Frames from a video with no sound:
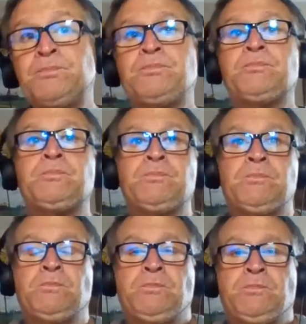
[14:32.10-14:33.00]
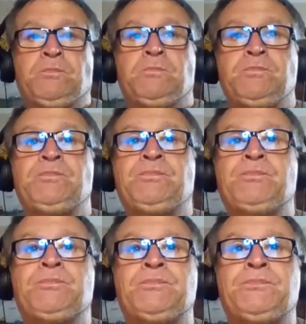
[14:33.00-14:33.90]

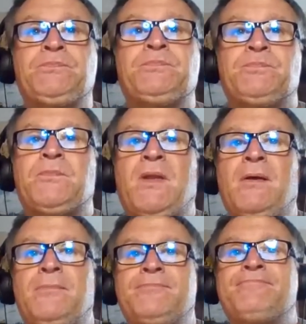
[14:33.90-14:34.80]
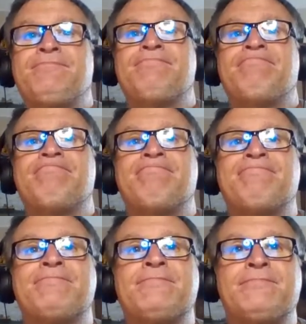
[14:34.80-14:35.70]

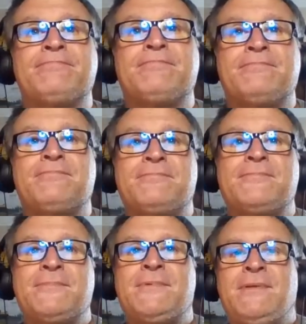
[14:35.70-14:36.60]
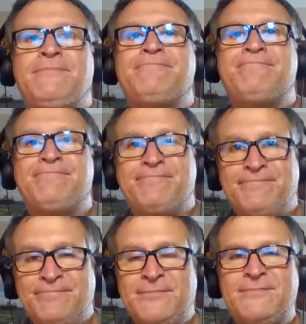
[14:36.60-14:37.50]

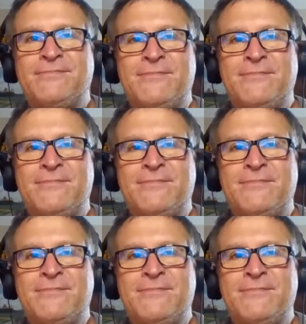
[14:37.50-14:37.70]
(not speaking)